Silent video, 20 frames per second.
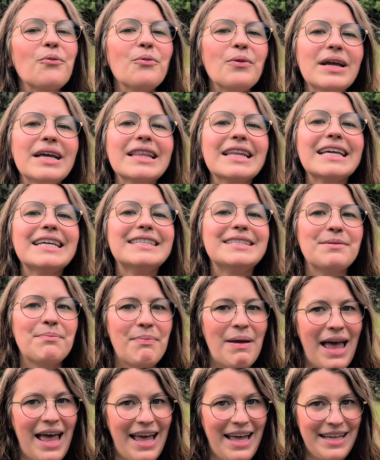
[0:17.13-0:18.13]
really
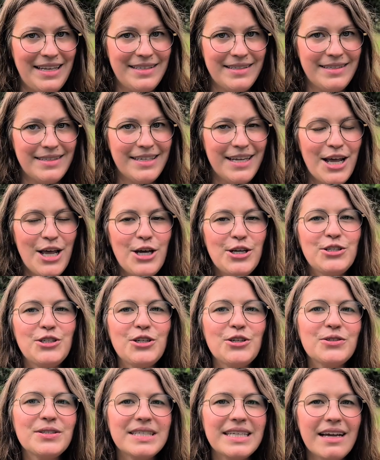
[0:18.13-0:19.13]
depends. So
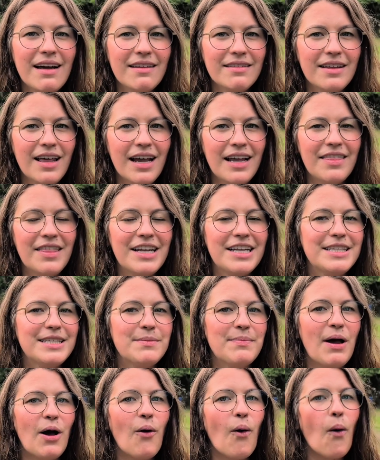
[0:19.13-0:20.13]
you'll see online that it's
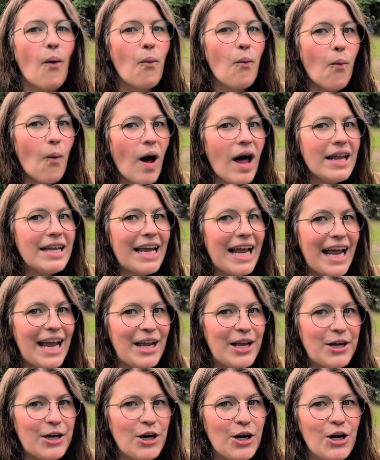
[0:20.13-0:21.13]
about 1
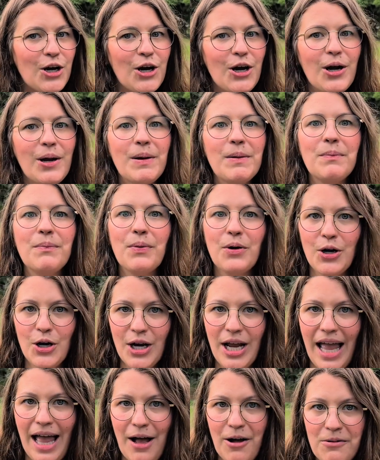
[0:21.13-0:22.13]
acre per
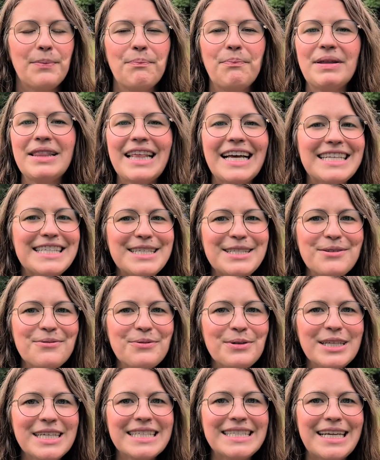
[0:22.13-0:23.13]
cow. But that doesn't
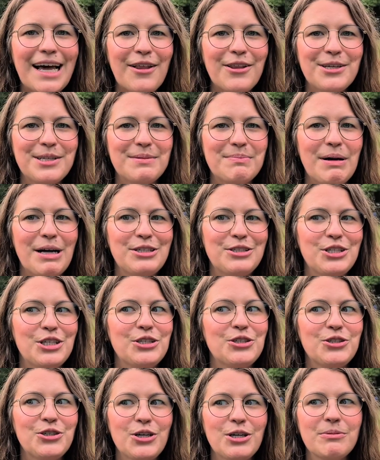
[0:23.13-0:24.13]
really tell us much
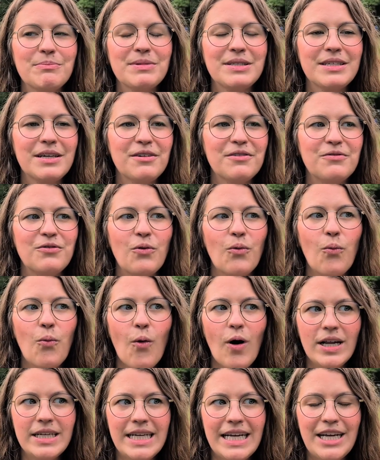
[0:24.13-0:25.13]
in terms of
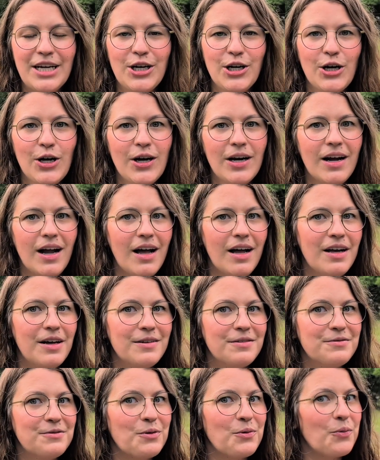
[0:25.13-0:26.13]
1 acre
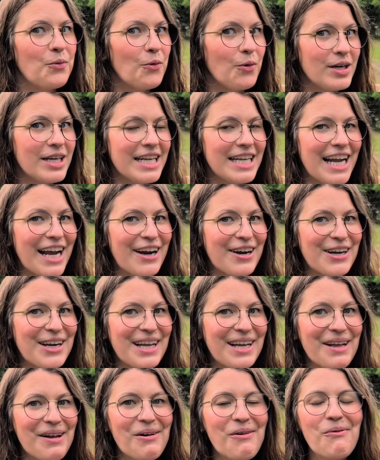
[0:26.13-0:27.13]
of wooded
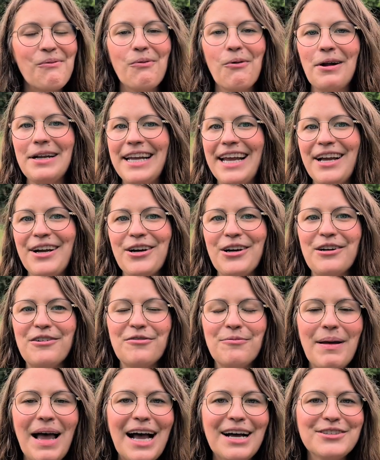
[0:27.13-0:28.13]
area, 1 acre
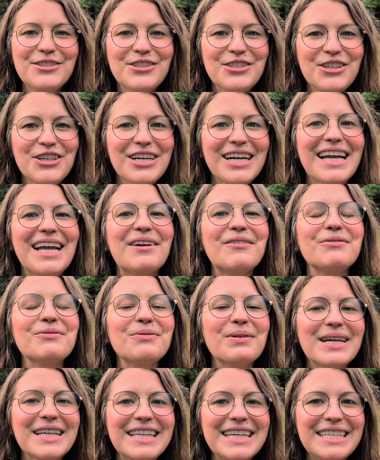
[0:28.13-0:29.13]
of pasture. It
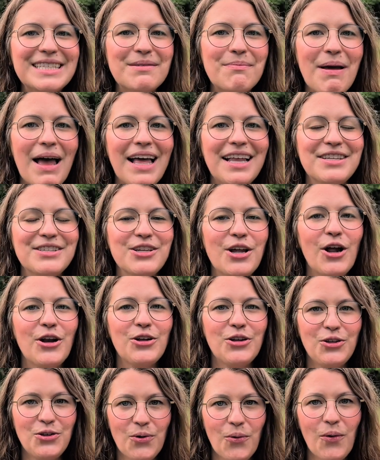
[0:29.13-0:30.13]
really depends
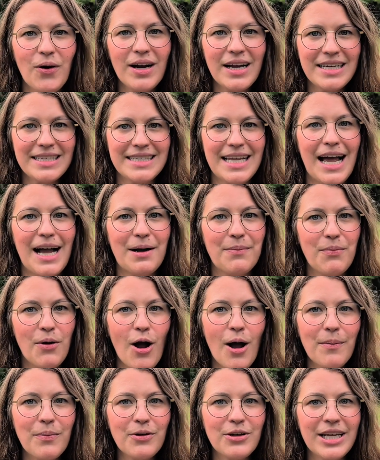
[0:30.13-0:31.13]
on your exact
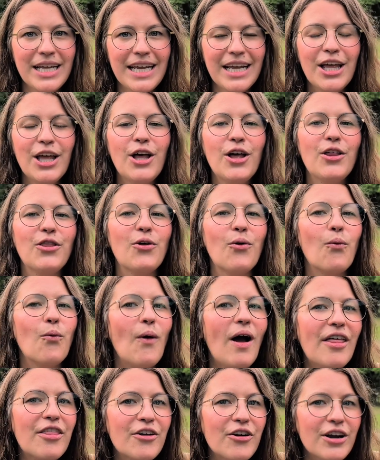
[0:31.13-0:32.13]
property, the
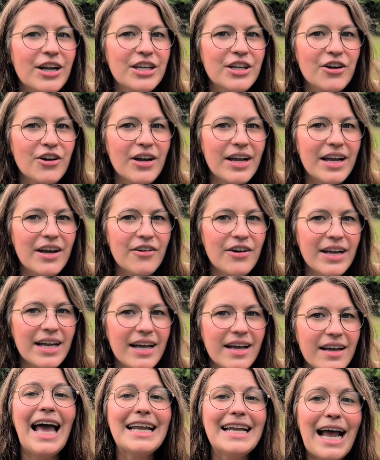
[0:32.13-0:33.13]
weather in your
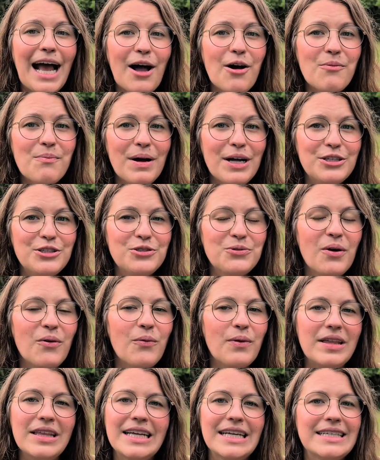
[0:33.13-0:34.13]
area, and how much you are
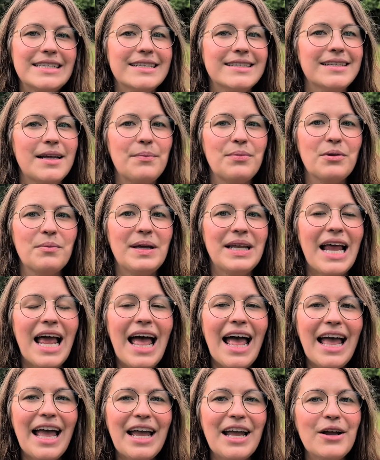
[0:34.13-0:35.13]
willing to supplement
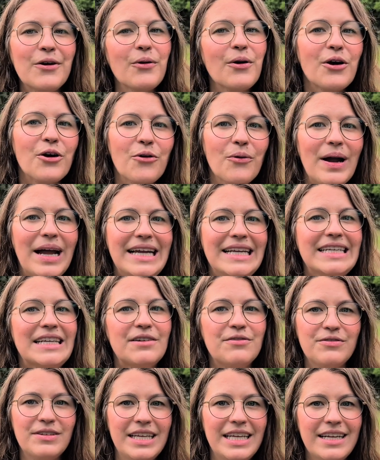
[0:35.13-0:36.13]
hay or grain
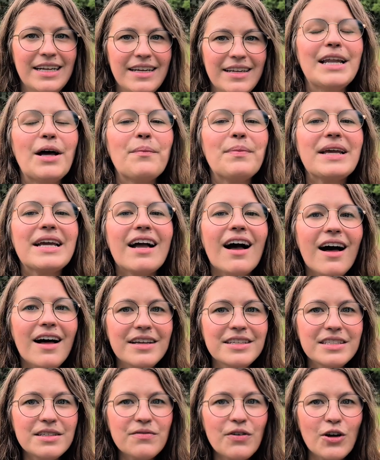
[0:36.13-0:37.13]
if needed. Now,
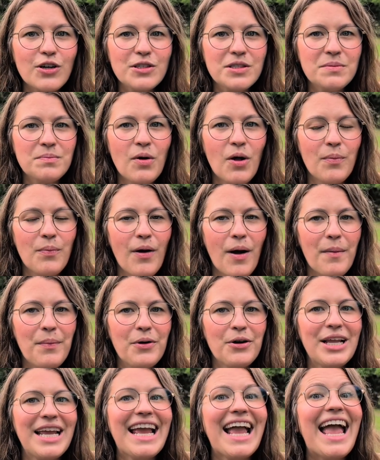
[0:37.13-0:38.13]
because of our small
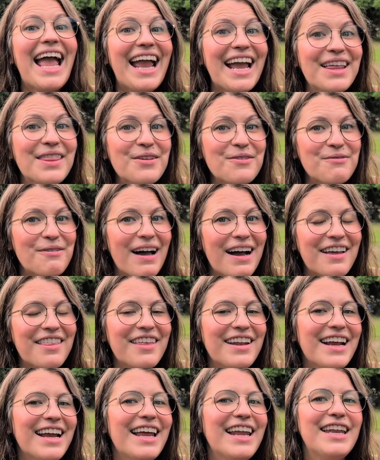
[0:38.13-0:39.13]
property and the fact
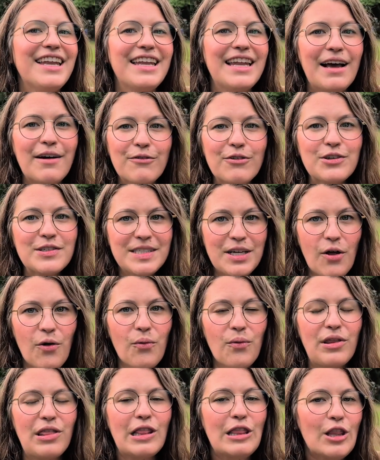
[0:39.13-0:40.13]
that I had never dealt
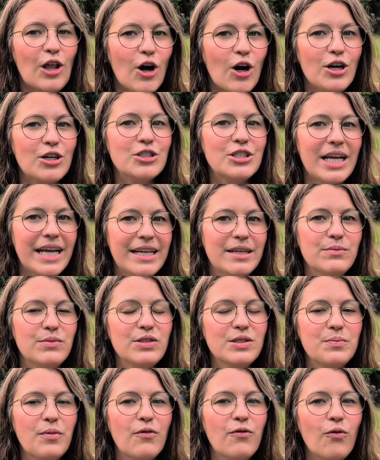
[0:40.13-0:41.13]
with large
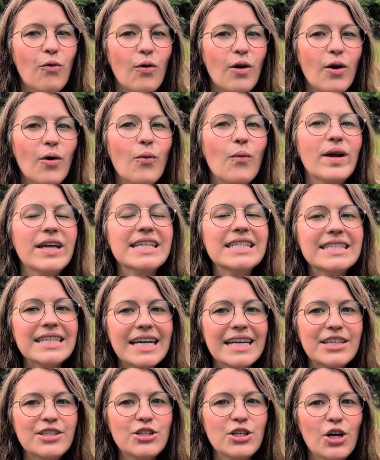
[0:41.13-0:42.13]
animals before, we
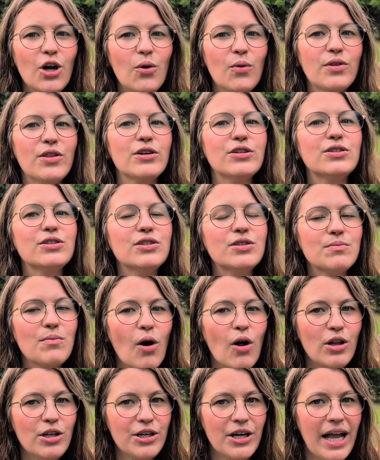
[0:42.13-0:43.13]
decided to go with a
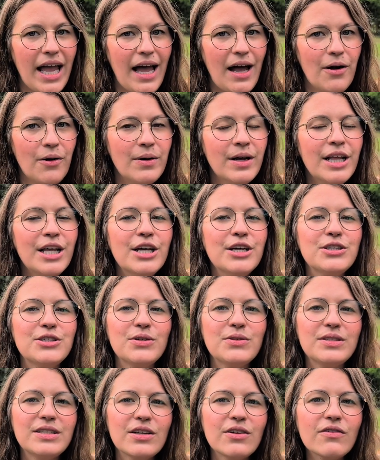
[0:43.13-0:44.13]
smaller cow. So
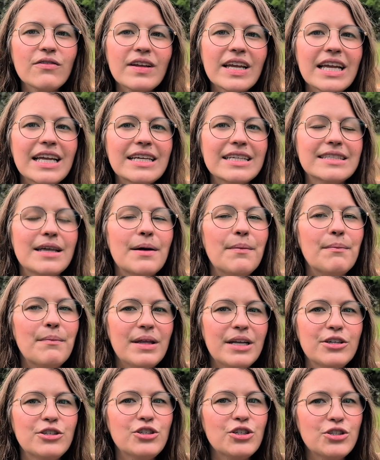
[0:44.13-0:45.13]
Sylvie is a
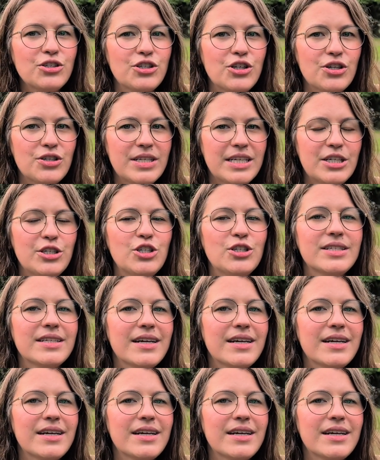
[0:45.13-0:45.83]
miniature Jersey. She's